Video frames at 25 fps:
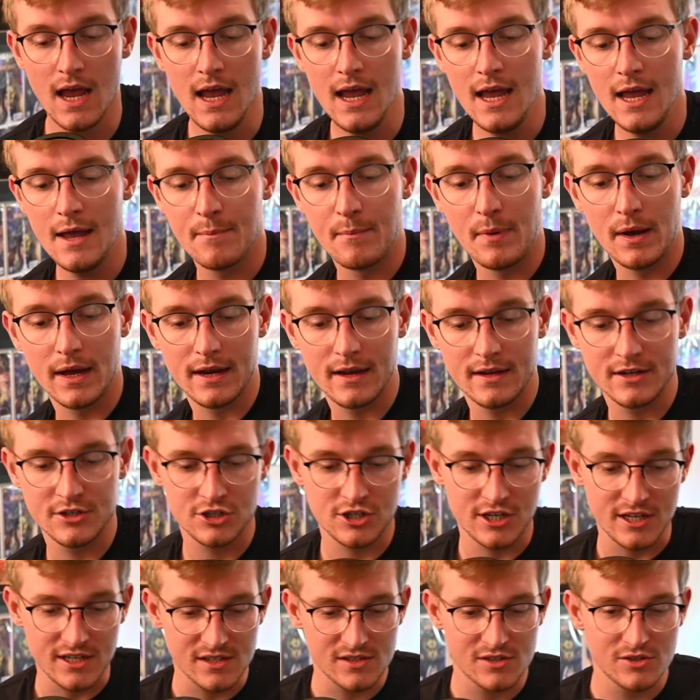but
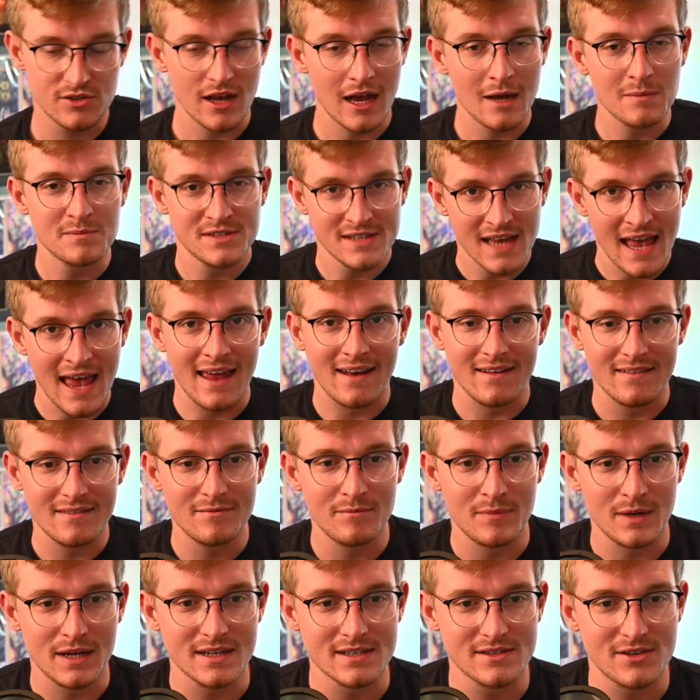she's upset
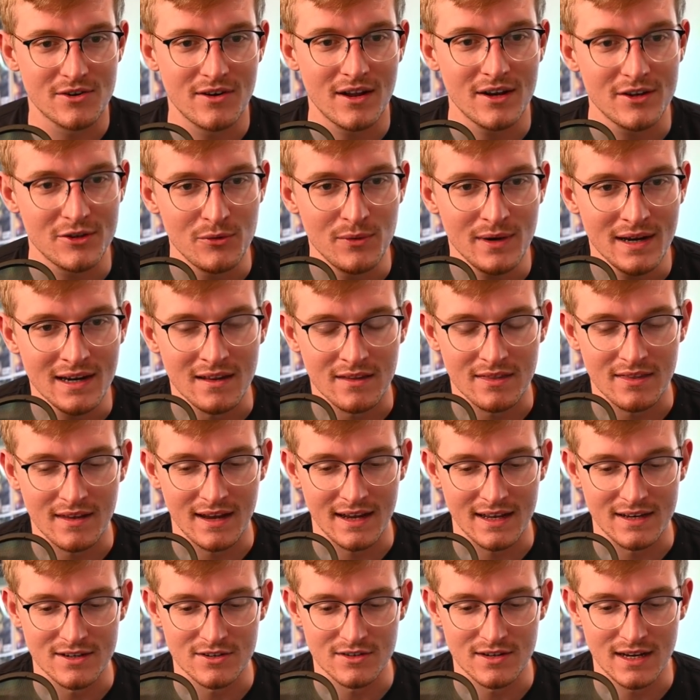because they're not doing
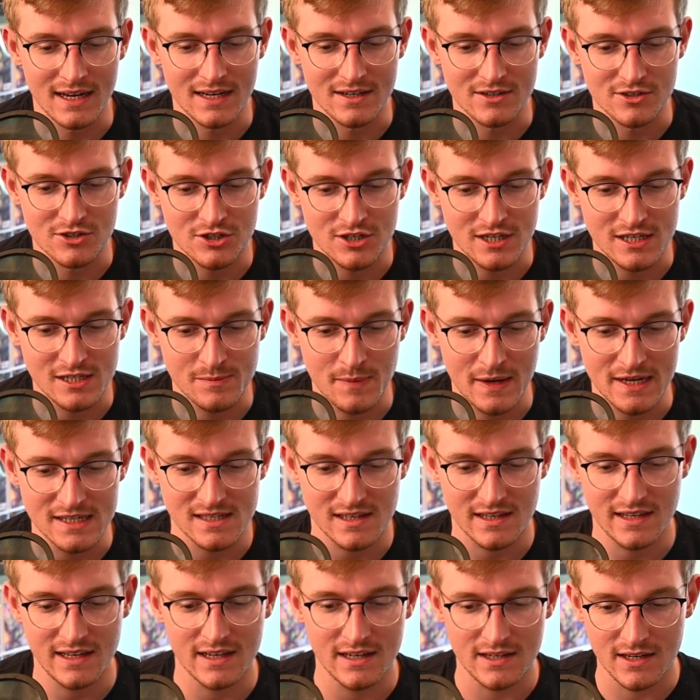anything, and she's
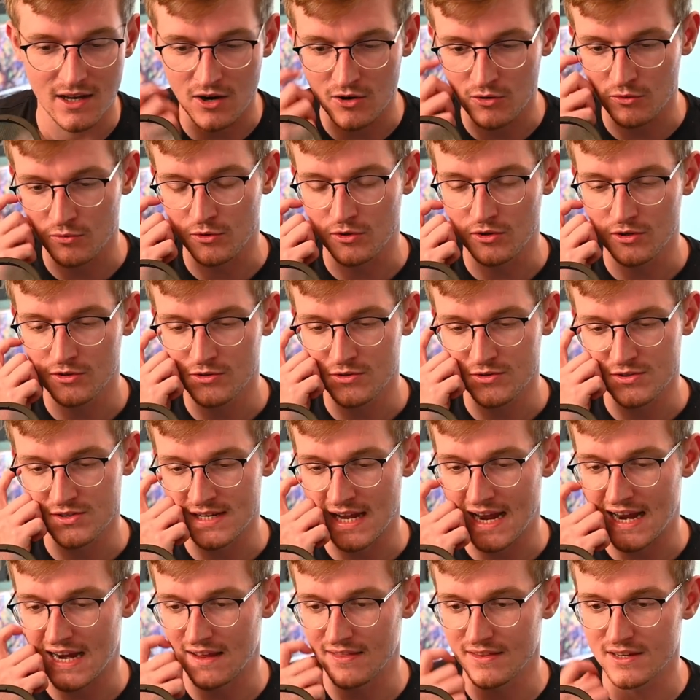basically a young ruler who's
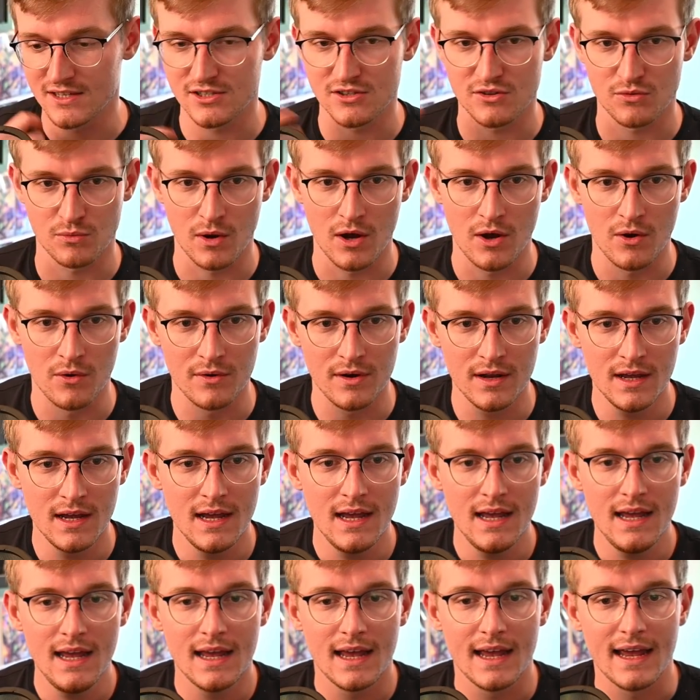taken this throne
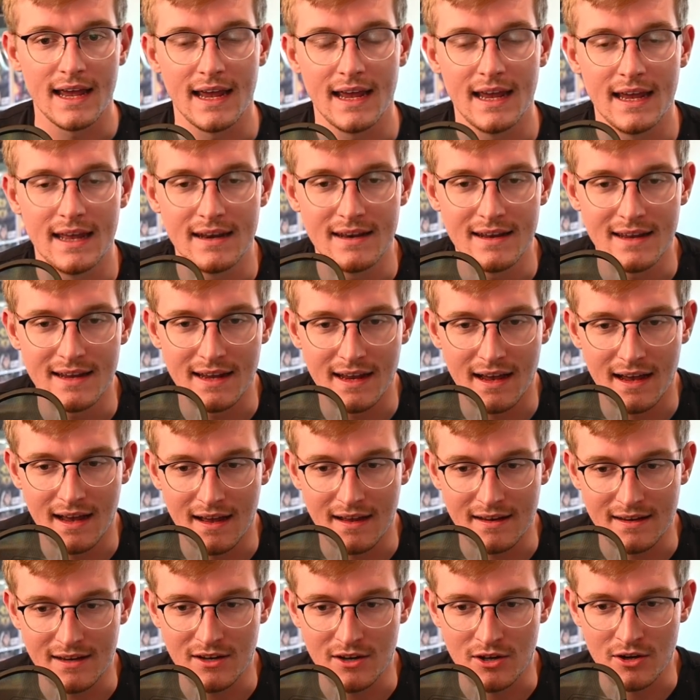and
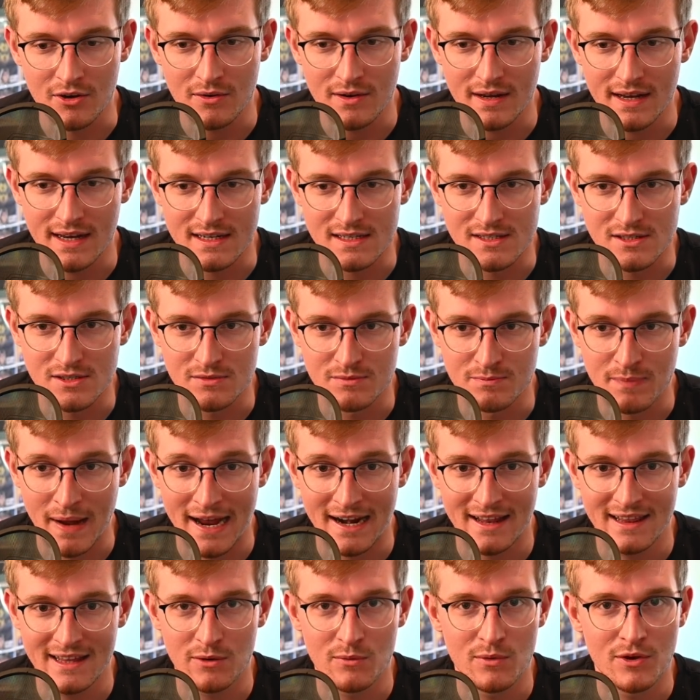is
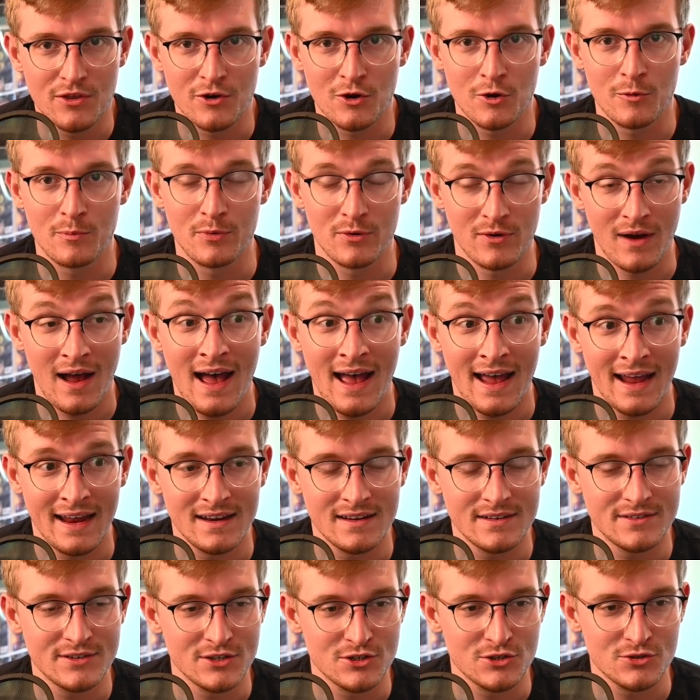battling with her
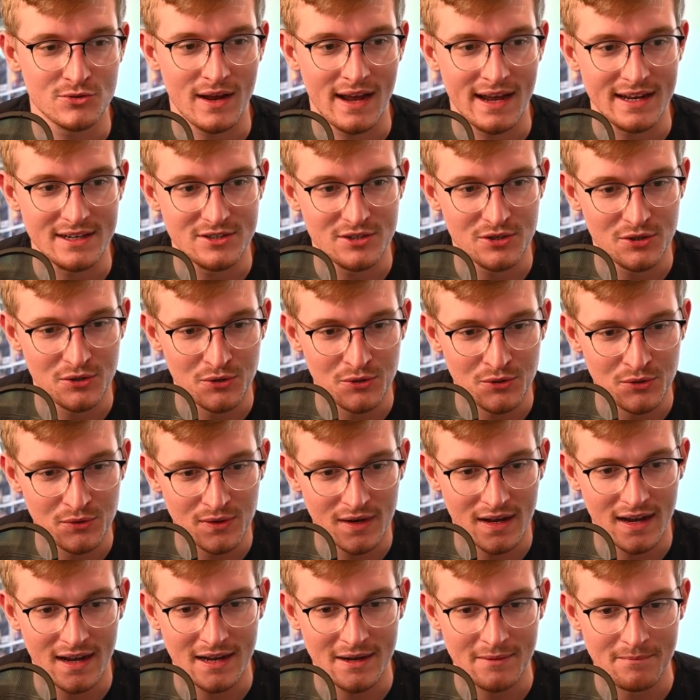pride to try to
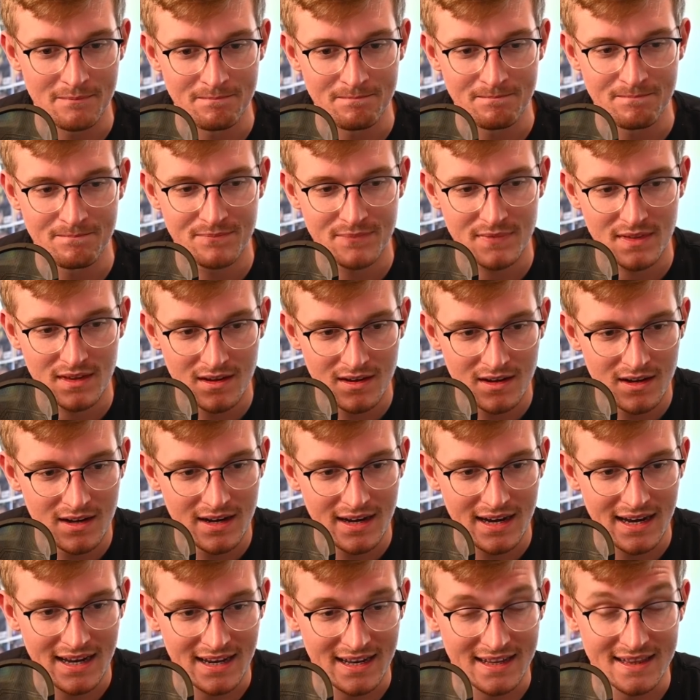
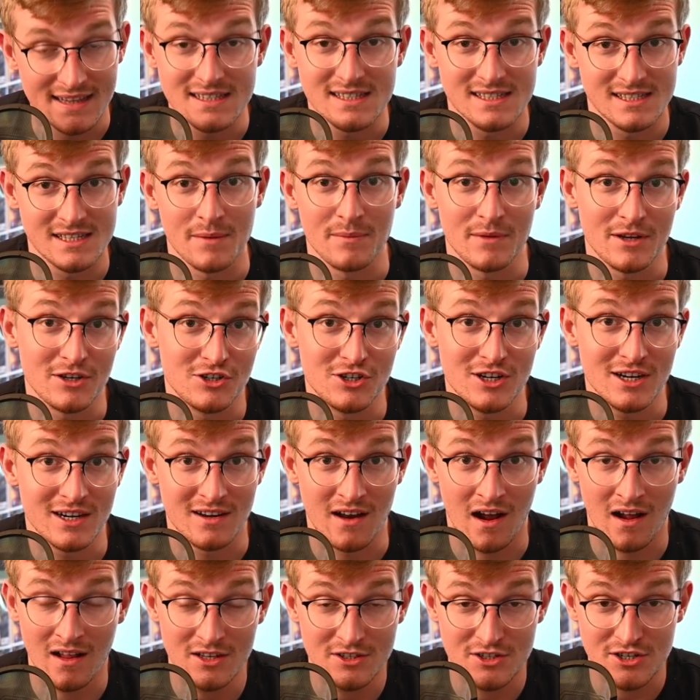and this is something she
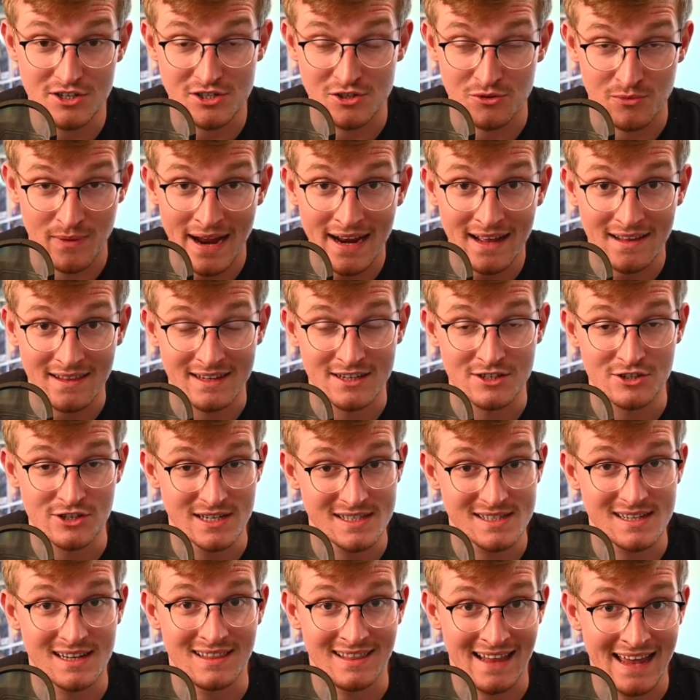acknowledges directly. She
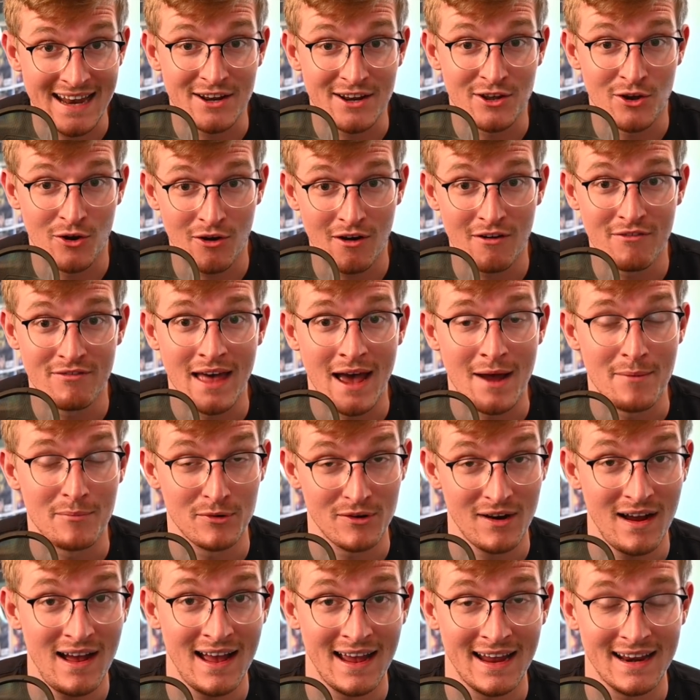has to let go of that
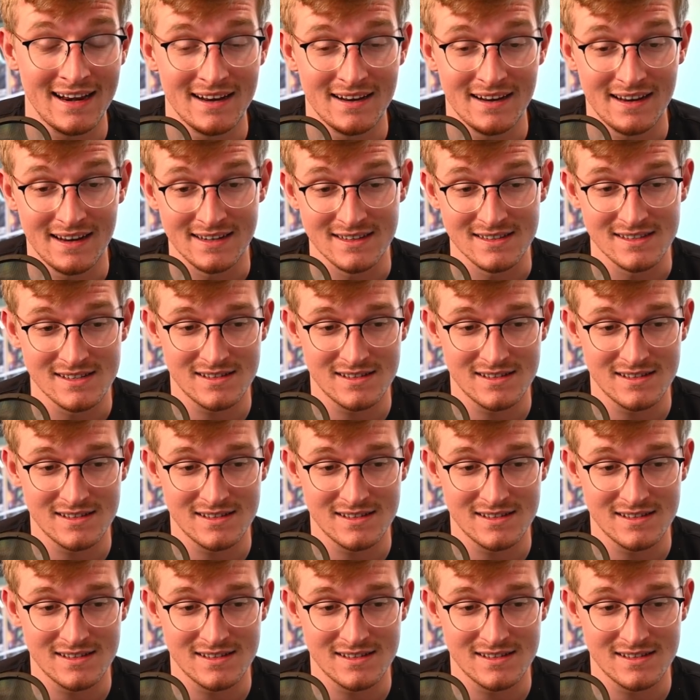pride and